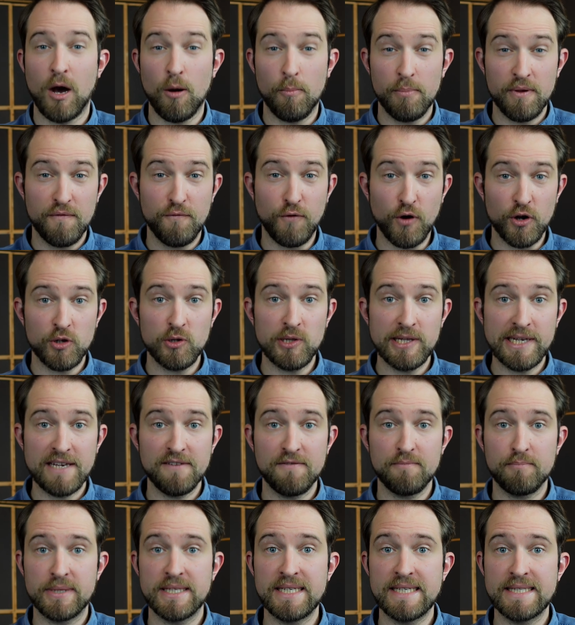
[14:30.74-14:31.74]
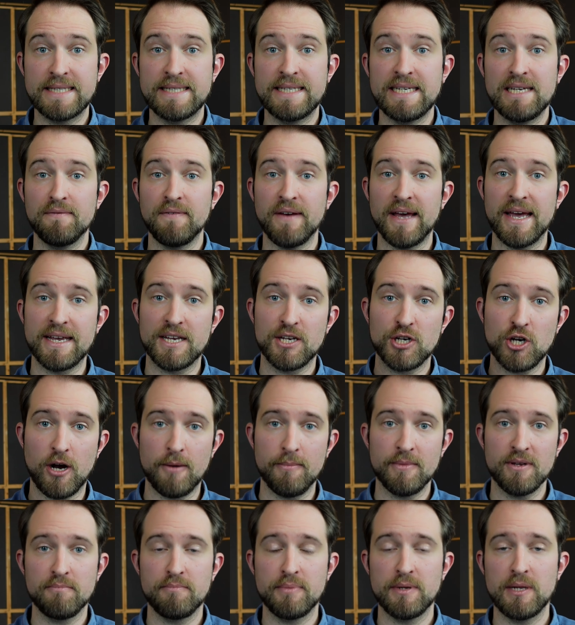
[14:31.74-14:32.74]
before you leave, please leave a
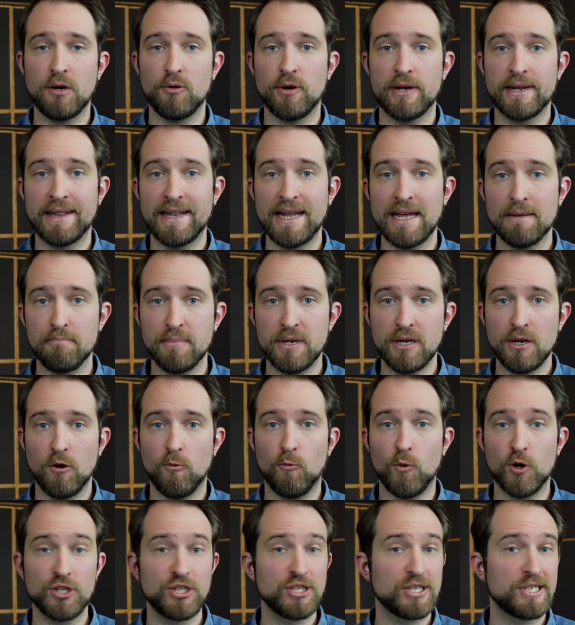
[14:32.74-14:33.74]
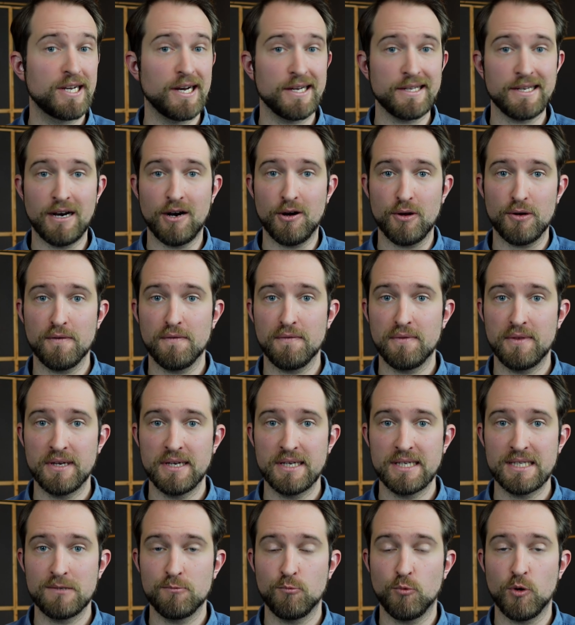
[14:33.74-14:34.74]
comment below and let me know what you got out of
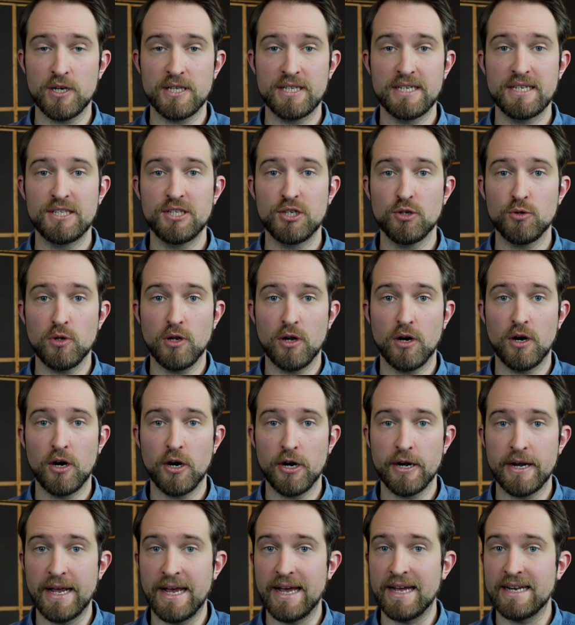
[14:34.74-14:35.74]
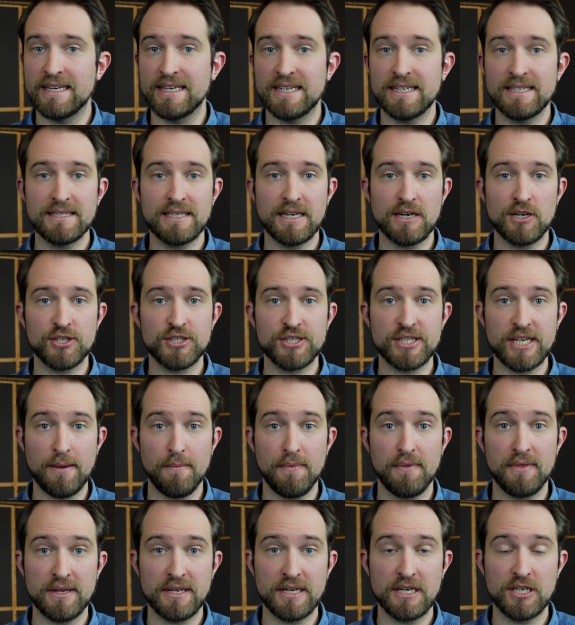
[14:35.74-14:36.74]
this. What did you learn? And is there
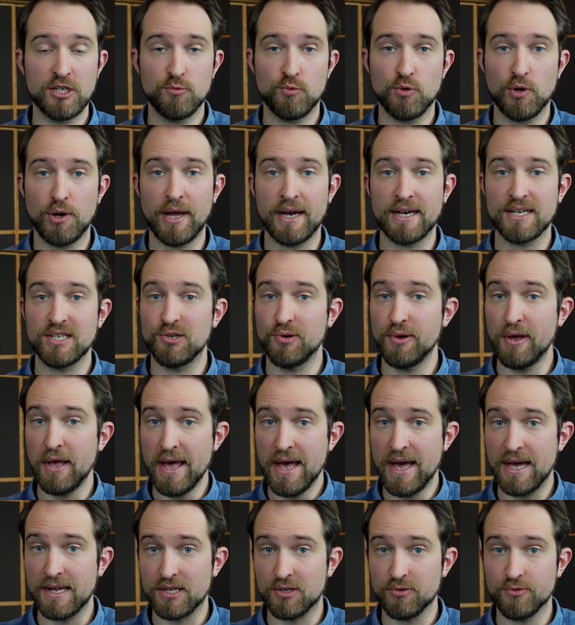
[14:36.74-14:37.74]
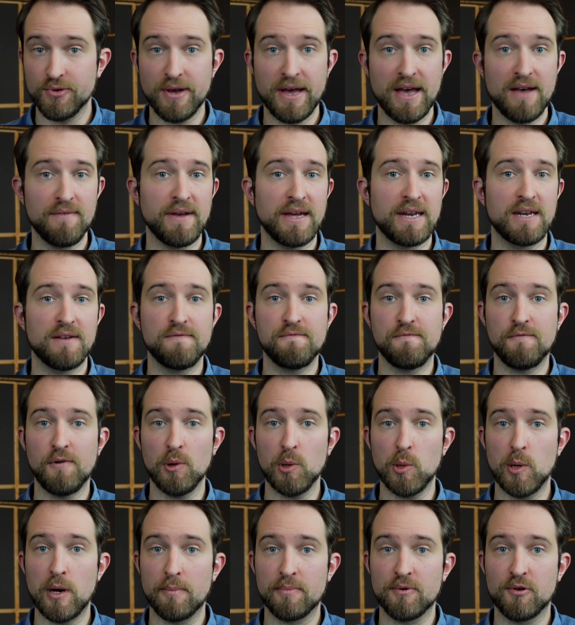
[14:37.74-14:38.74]
something that you would like to add? Do you have any
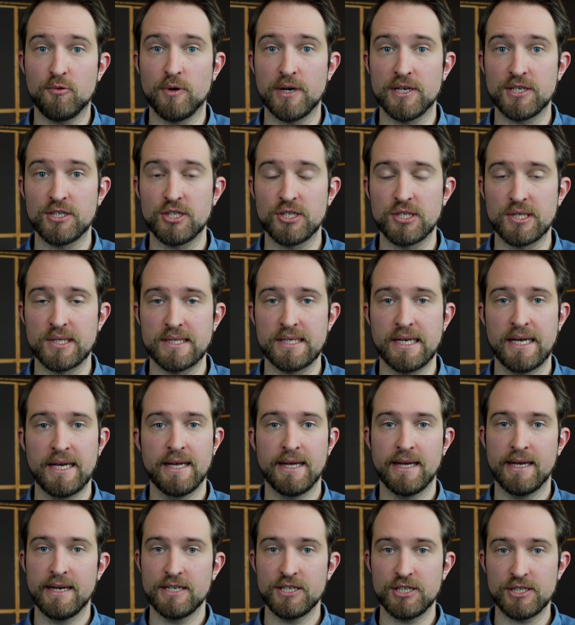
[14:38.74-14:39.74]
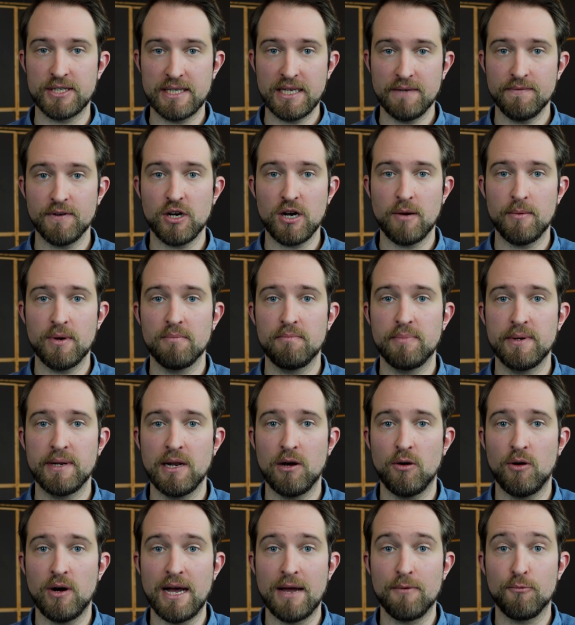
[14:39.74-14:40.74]
follow-up questions? Just leave a comment
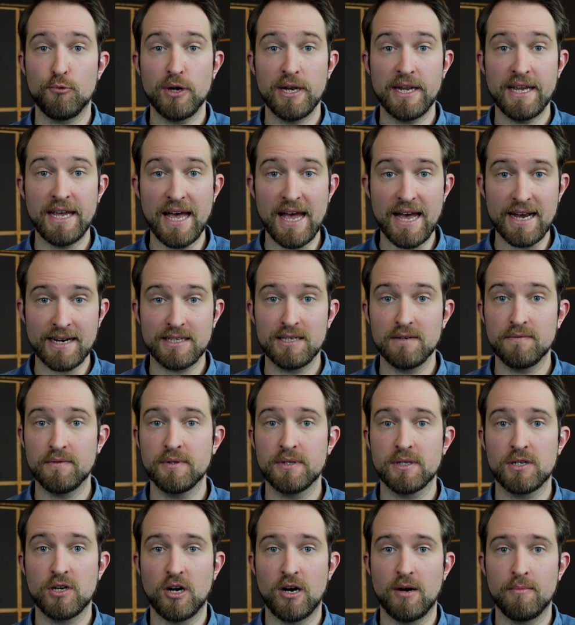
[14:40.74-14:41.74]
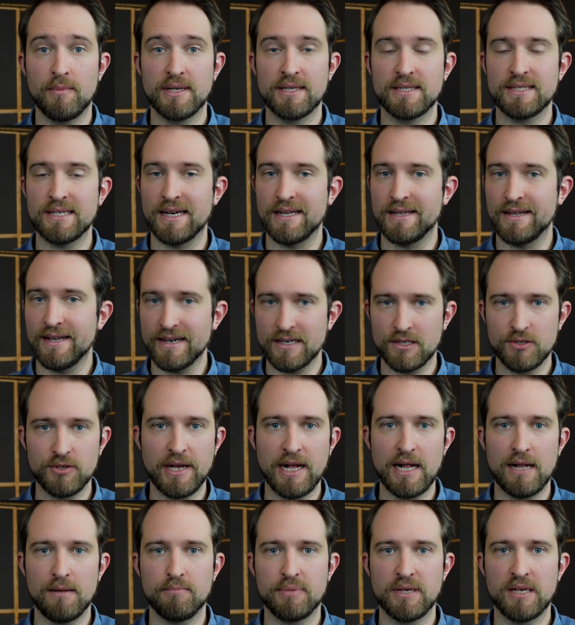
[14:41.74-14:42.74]
below. I'm really active in the comments. I like to
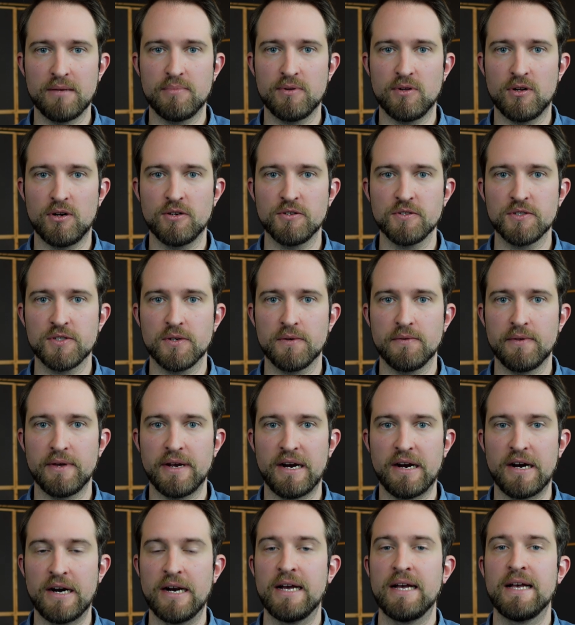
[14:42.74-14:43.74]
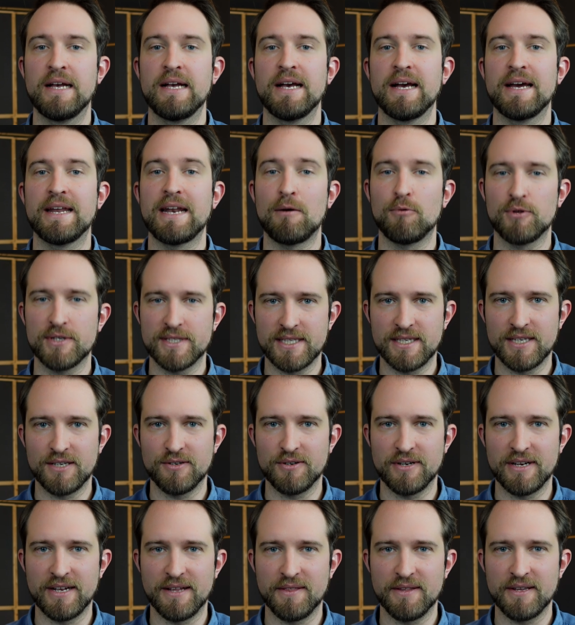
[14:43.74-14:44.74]
help people also there. And I will see you
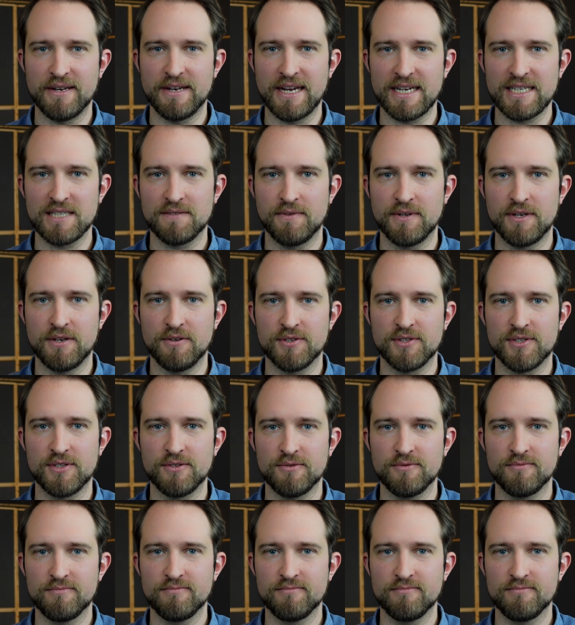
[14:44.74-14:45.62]
in the next video soon.